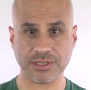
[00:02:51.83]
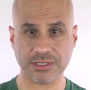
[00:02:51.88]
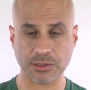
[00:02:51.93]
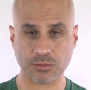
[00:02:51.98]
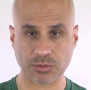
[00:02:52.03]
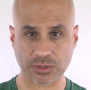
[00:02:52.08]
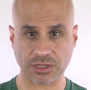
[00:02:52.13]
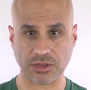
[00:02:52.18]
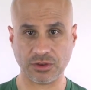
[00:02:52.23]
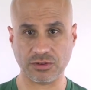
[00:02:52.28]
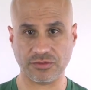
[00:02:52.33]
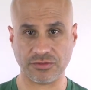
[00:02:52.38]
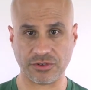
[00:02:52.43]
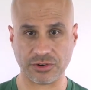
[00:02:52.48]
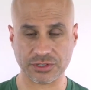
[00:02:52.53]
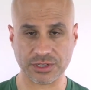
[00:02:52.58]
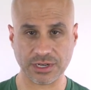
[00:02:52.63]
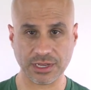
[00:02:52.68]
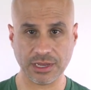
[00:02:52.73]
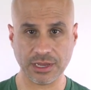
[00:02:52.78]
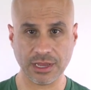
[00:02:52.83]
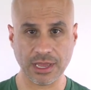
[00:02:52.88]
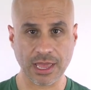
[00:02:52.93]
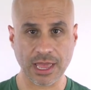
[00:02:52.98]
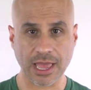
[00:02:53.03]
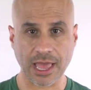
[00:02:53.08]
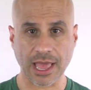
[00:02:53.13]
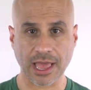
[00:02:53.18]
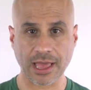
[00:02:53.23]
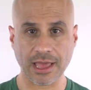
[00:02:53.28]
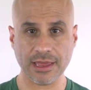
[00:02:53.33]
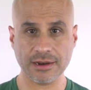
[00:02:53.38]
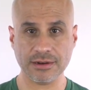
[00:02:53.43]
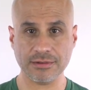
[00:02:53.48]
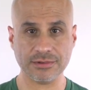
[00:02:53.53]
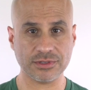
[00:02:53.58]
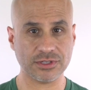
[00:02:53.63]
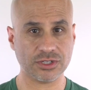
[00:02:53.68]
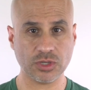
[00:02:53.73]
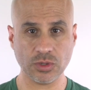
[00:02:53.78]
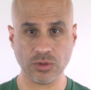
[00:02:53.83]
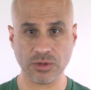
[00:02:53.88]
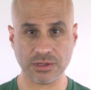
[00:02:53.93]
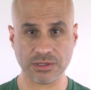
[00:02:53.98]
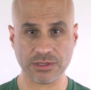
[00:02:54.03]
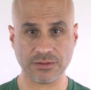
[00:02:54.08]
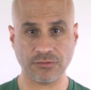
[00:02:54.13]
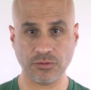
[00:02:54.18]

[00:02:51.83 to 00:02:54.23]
This was in university, and students,